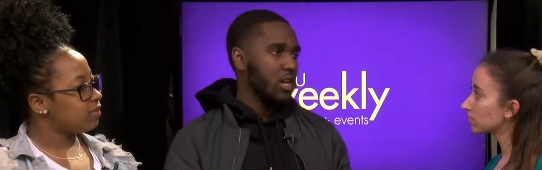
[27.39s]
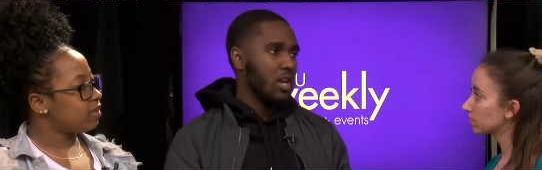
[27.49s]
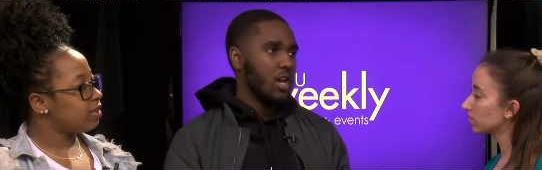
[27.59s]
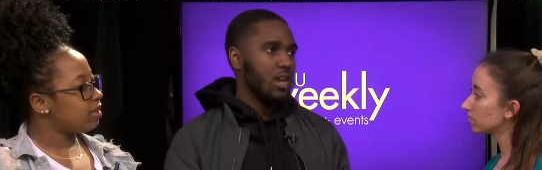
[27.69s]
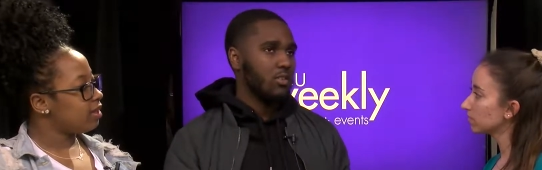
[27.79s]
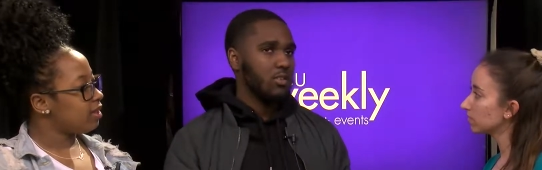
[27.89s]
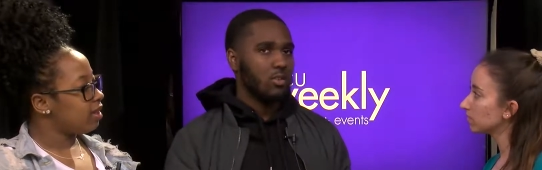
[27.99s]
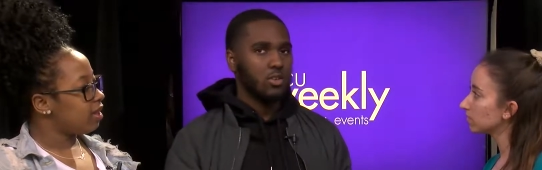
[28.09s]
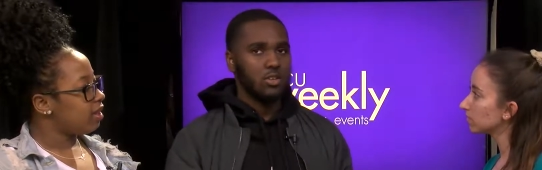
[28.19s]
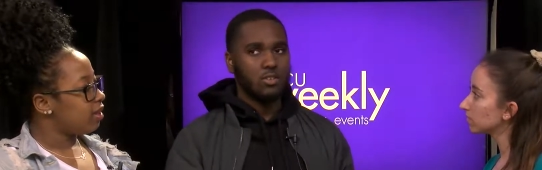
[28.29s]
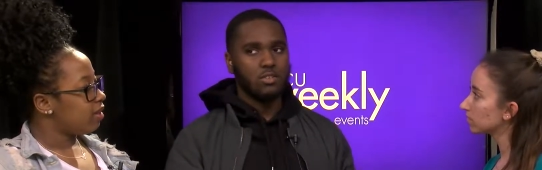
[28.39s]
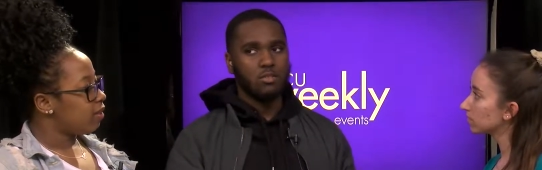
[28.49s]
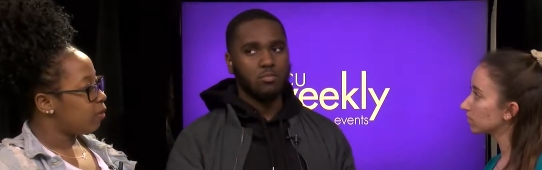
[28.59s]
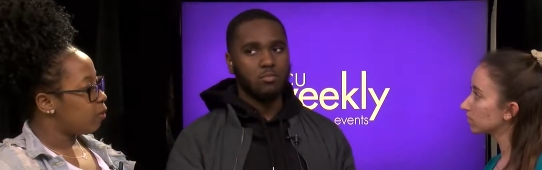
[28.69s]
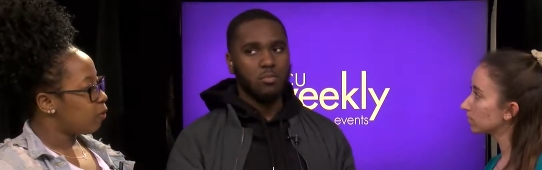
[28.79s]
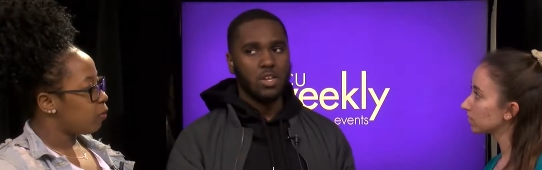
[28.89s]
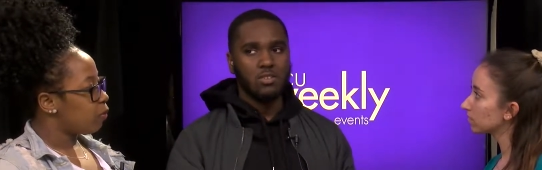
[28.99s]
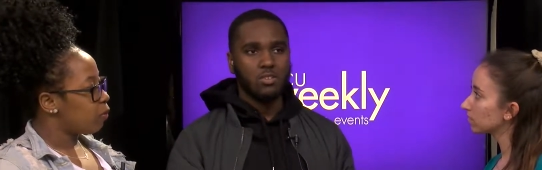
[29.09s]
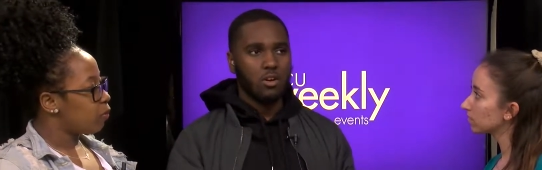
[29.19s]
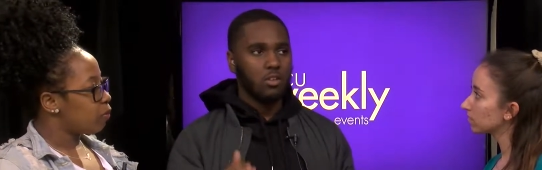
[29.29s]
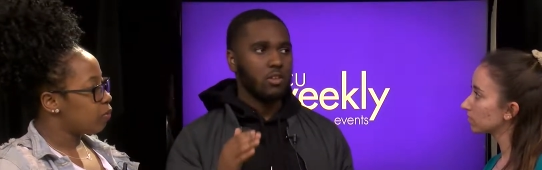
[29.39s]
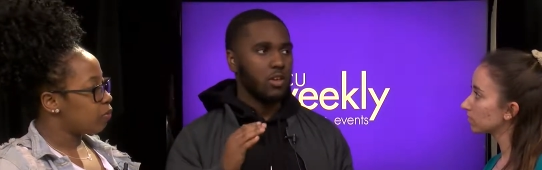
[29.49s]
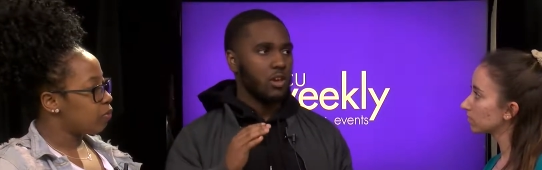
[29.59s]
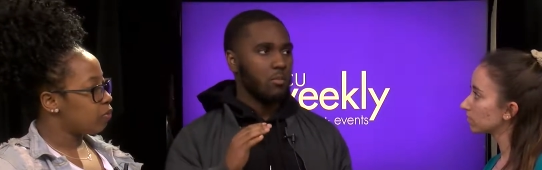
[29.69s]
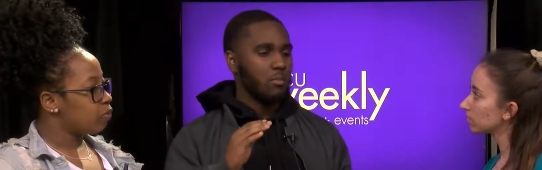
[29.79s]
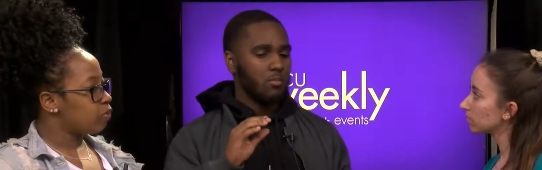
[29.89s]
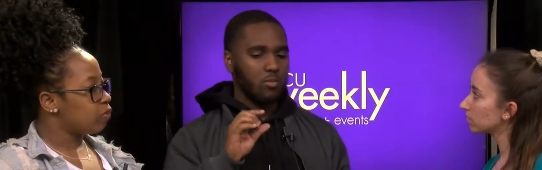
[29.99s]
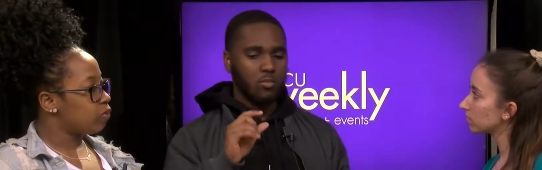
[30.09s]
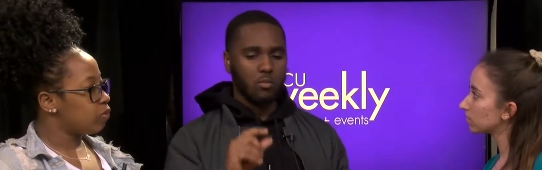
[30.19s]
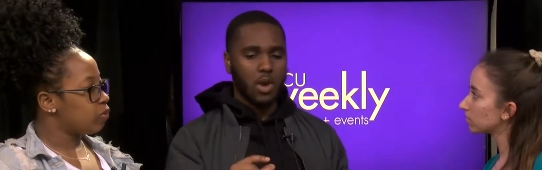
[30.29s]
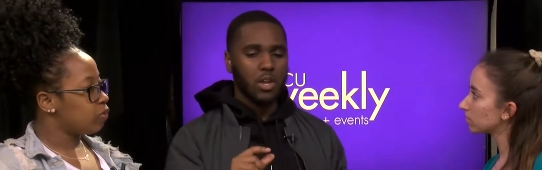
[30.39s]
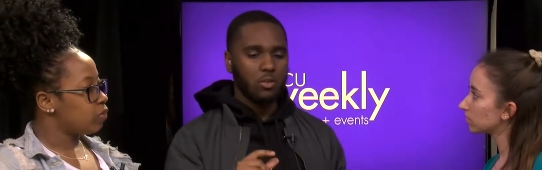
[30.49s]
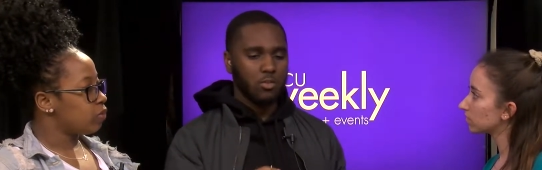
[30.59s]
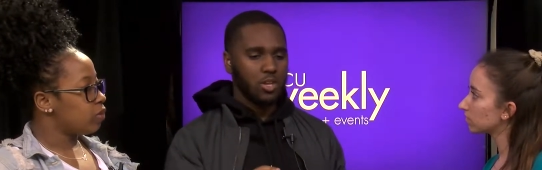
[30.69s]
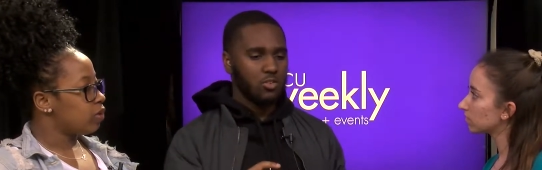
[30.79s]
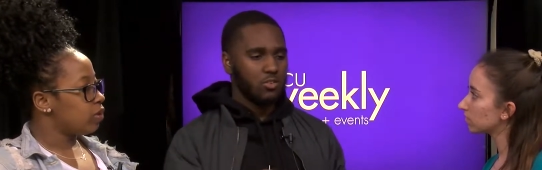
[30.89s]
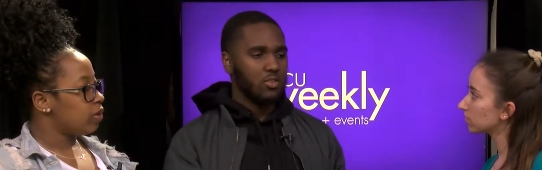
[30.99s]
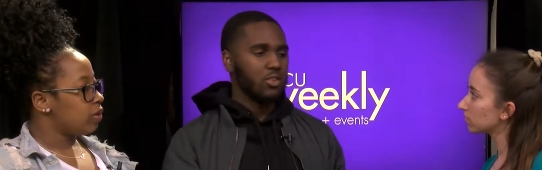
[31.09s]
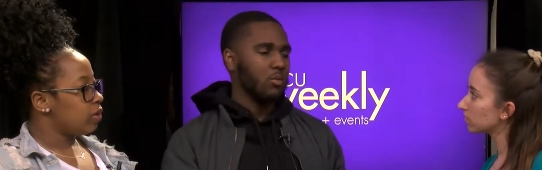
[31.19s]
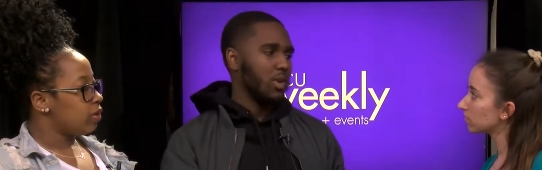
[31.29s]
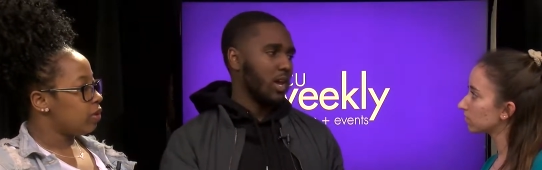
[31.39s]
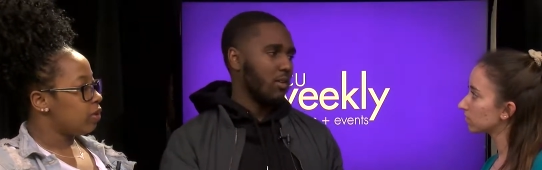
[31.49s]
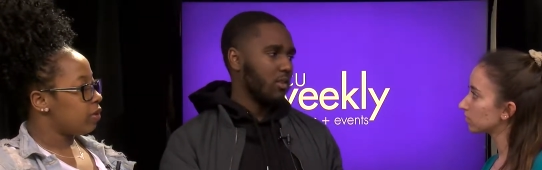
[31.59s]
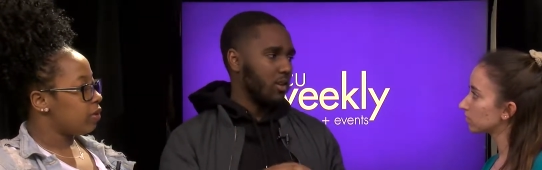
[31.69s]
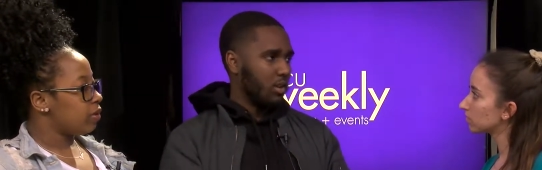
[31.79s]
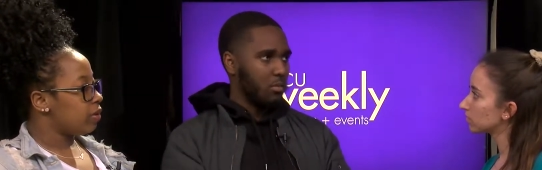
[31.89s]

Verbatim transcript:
Speaker 1: Mm -hmm. And so, it just bases all the minor ministries that we have under the